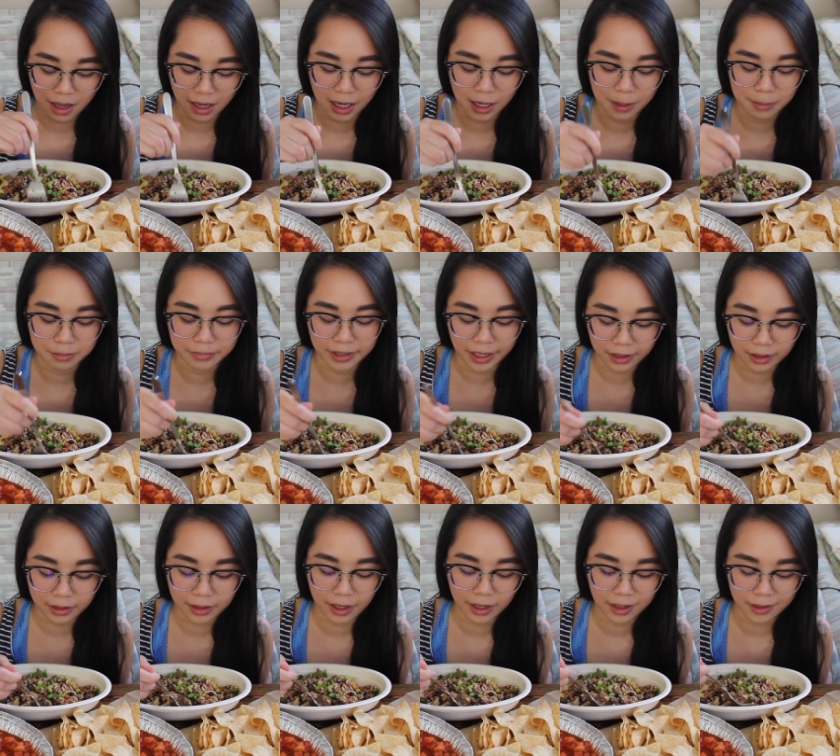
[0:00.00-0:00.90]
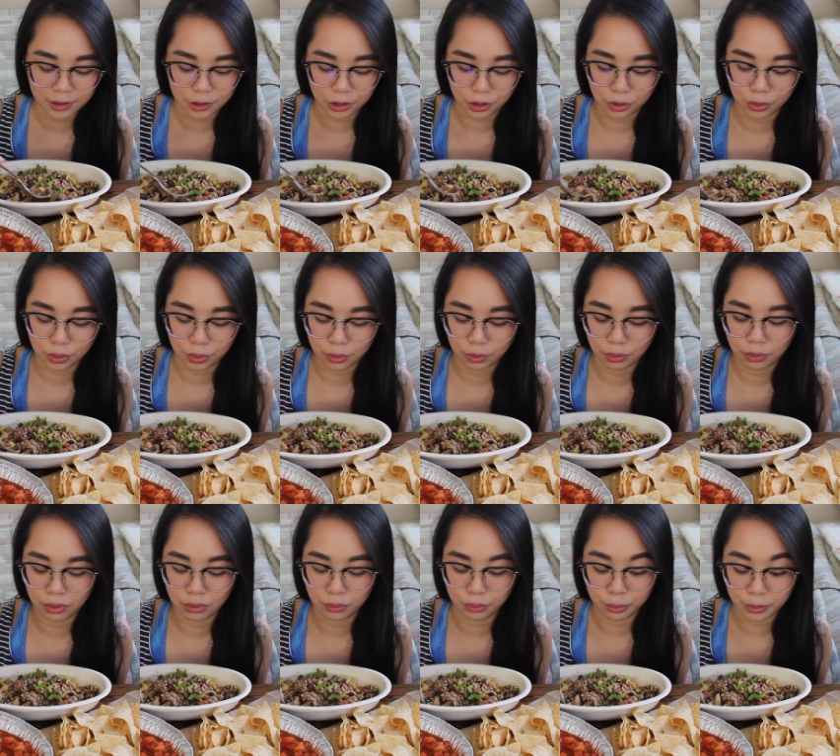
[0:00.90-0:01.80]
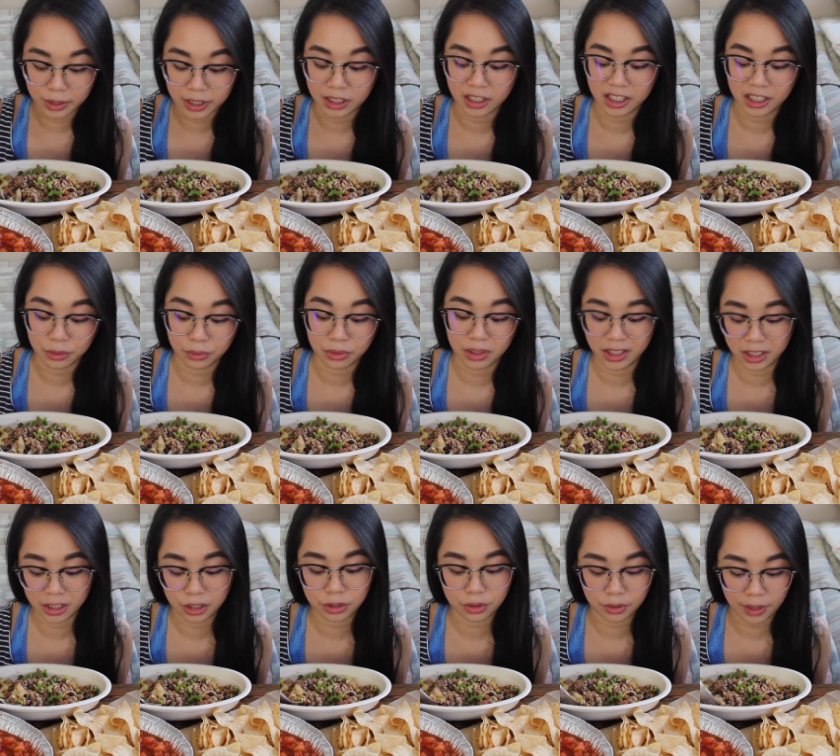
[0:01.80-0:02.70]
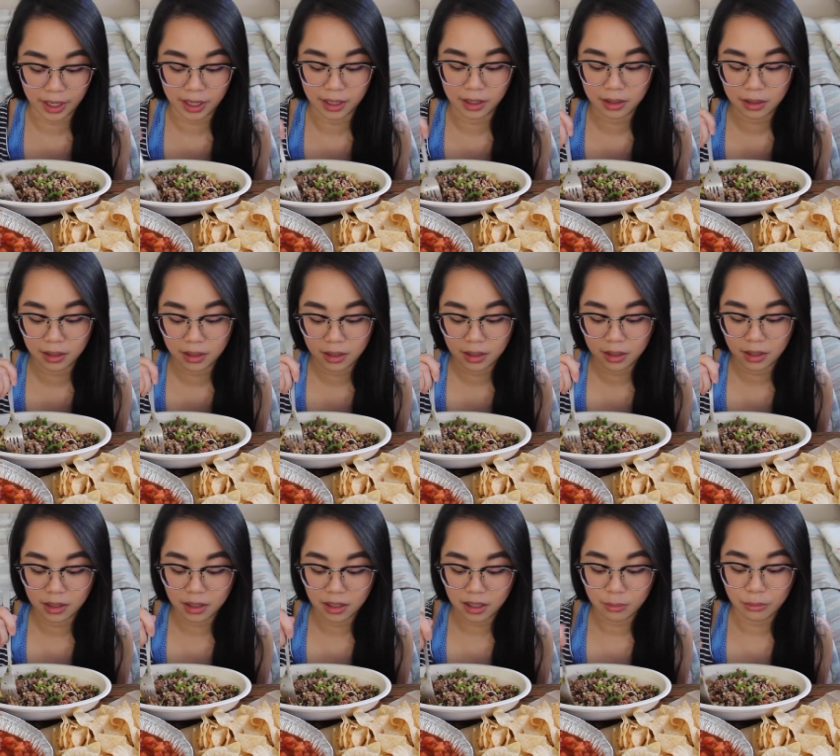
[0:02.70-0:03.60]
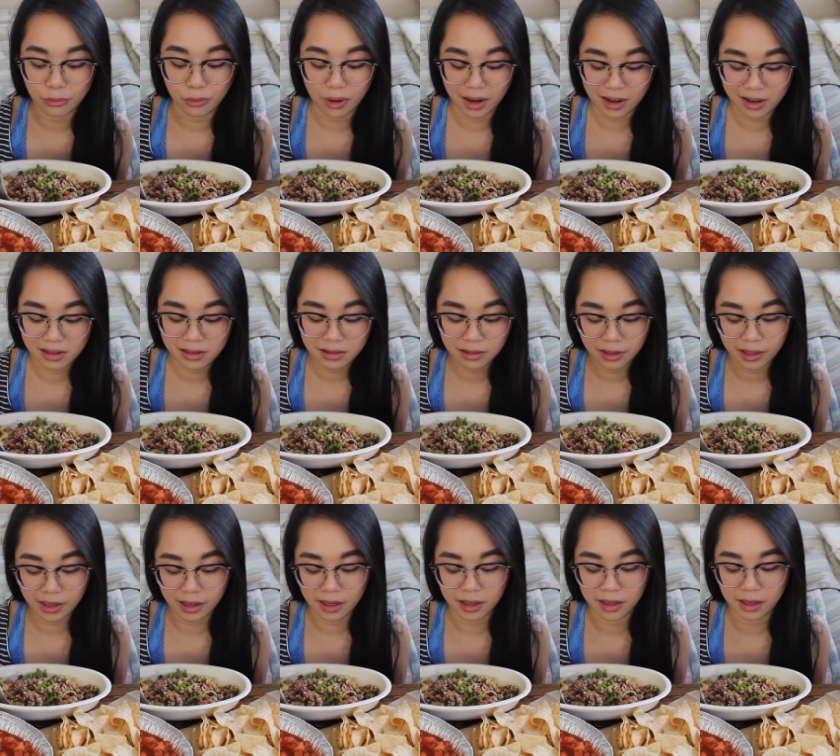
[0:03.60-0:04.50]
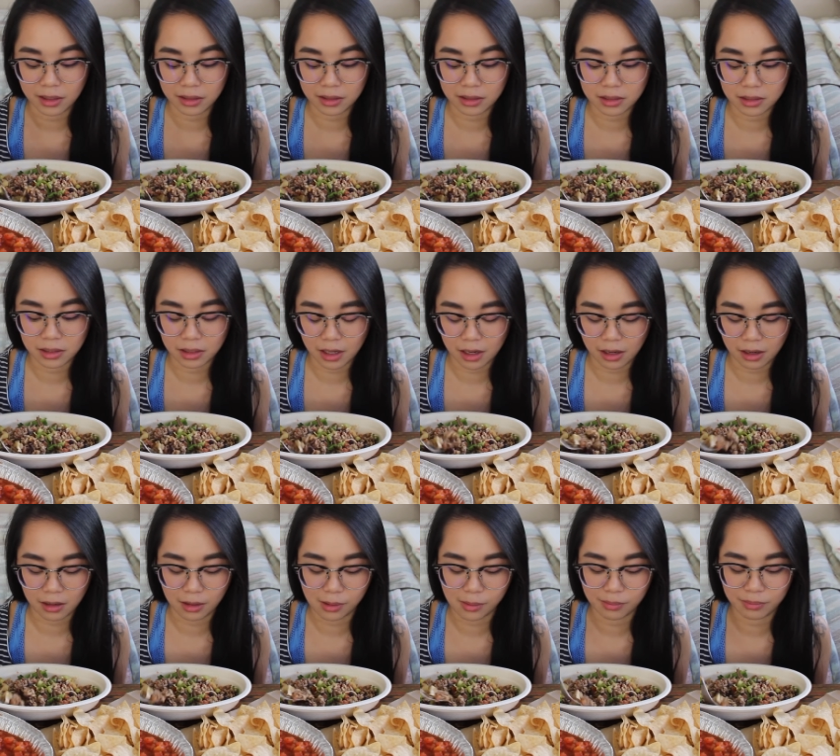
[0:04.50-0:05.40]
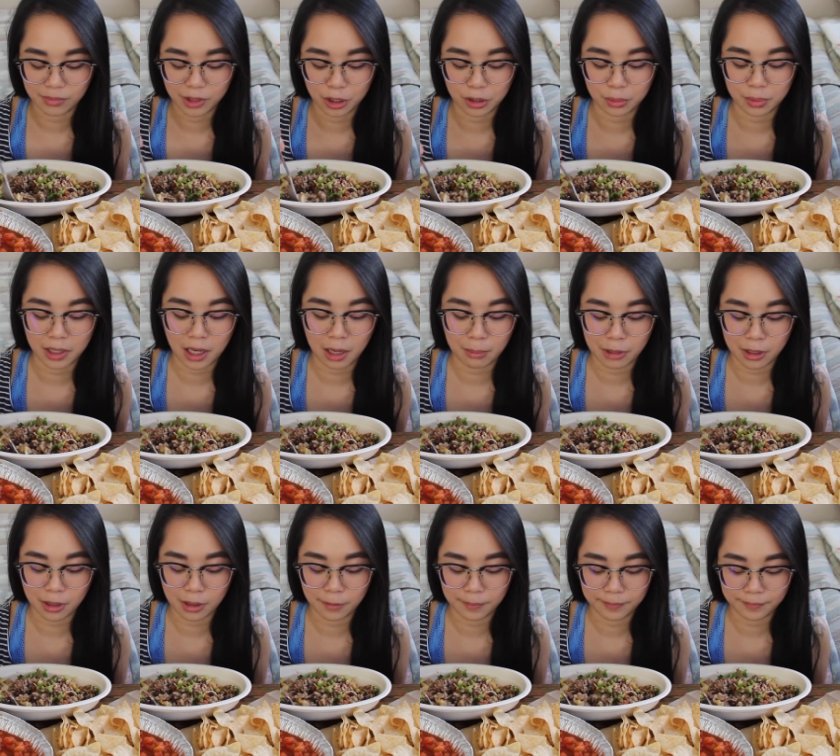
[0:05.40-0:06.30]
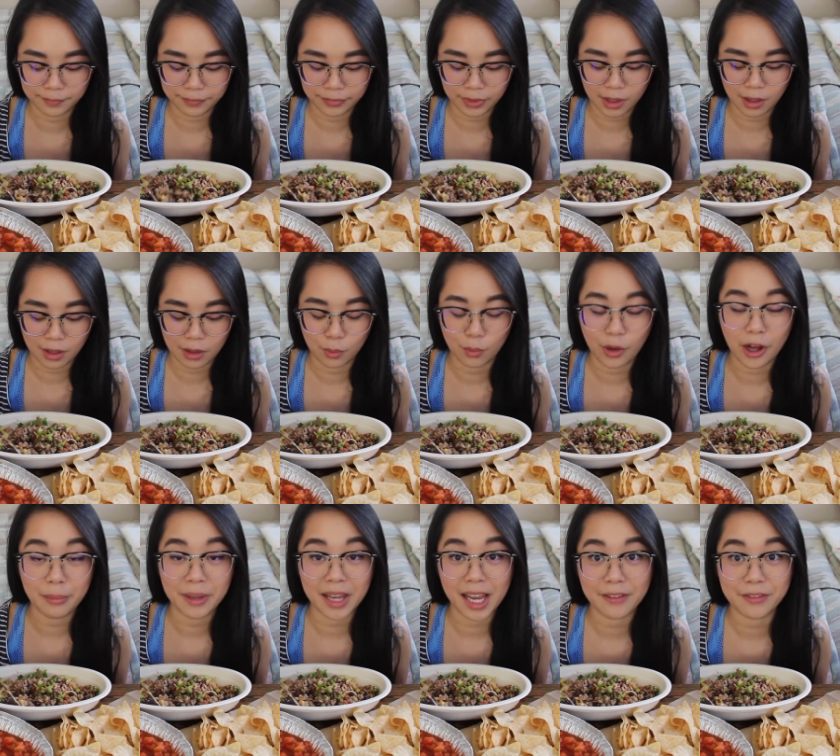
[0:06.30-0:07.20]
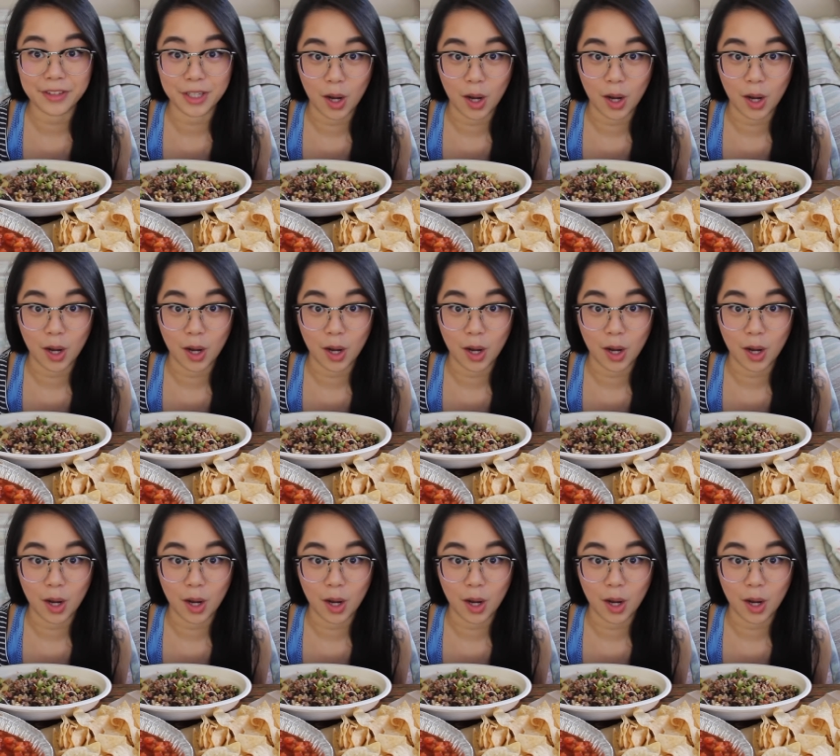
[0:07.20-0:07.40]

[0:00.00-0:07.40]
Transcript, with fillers: I'm dedicated to really really train him well and um, he'll become a well-behaved